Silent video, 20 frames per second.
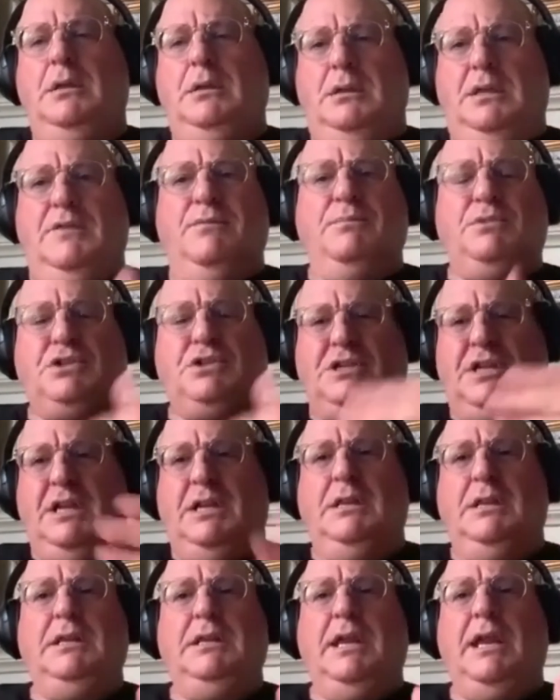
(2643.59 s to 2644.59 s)
You give them
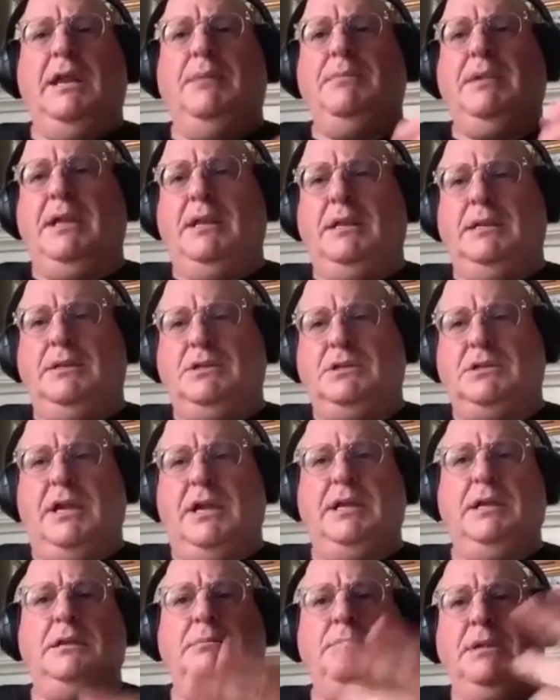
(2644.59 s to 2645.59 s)
skin in the game. They get
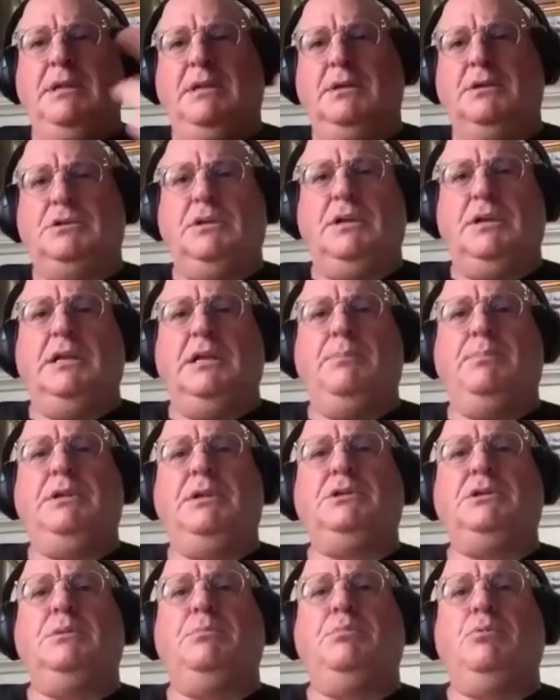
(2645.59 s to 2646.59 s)
excited because they're getting a
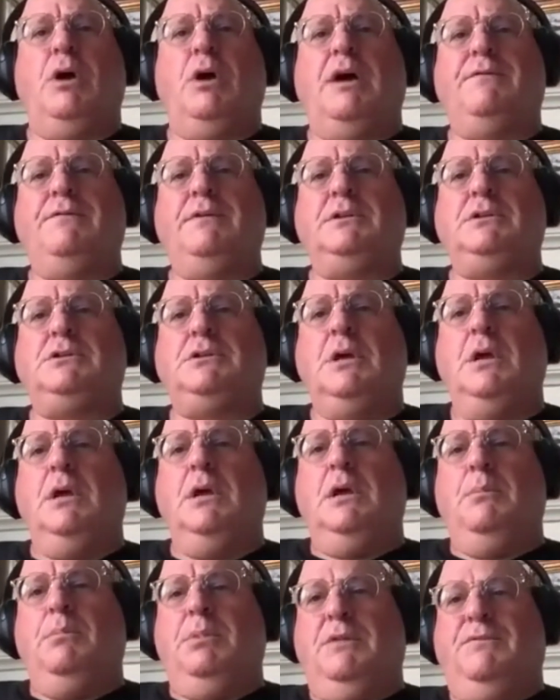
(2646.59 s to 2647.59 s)
piece of the profits.
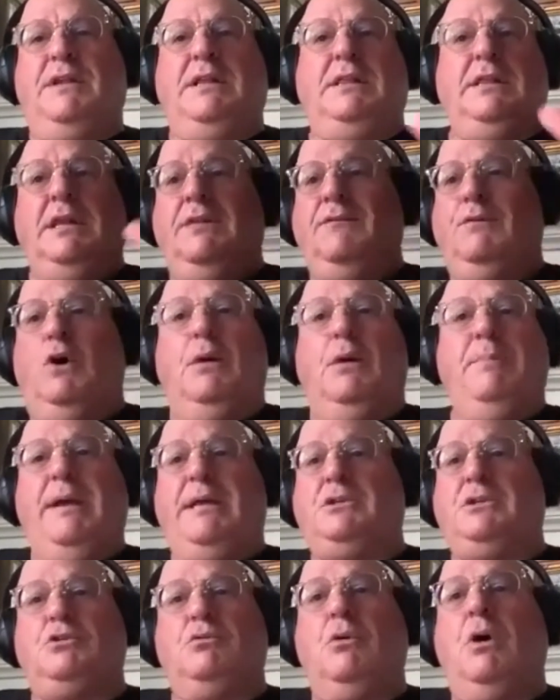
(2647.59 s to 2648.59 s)
But if they leave, all
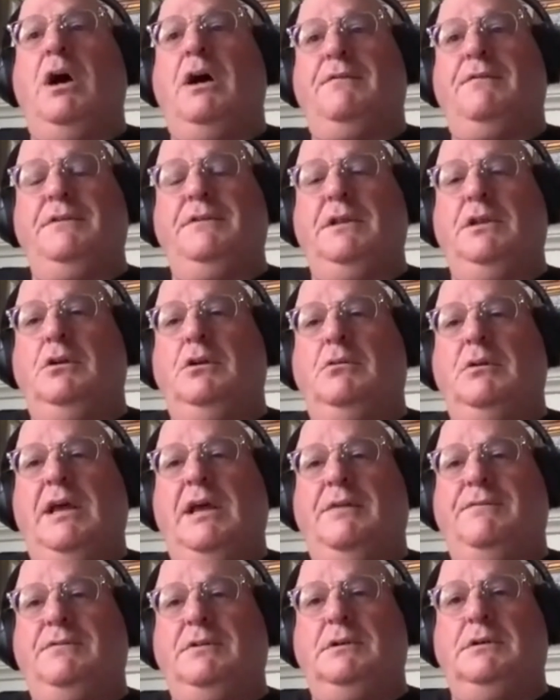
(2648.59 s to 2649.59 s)
bets are off, and you
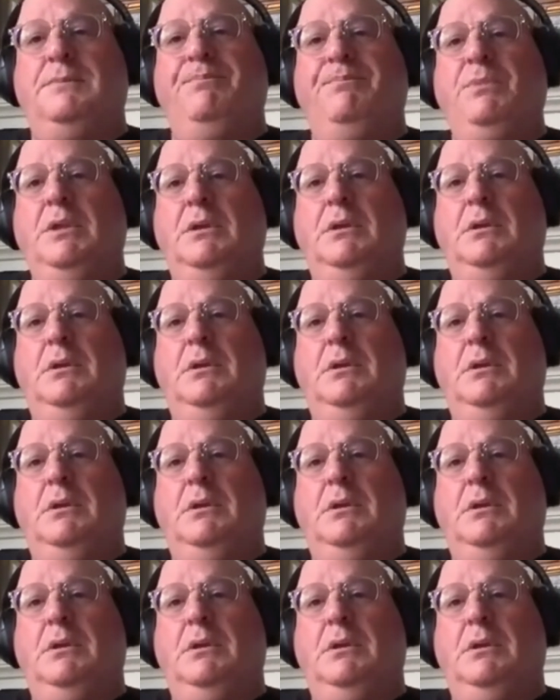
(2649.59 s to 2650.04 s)
don't have to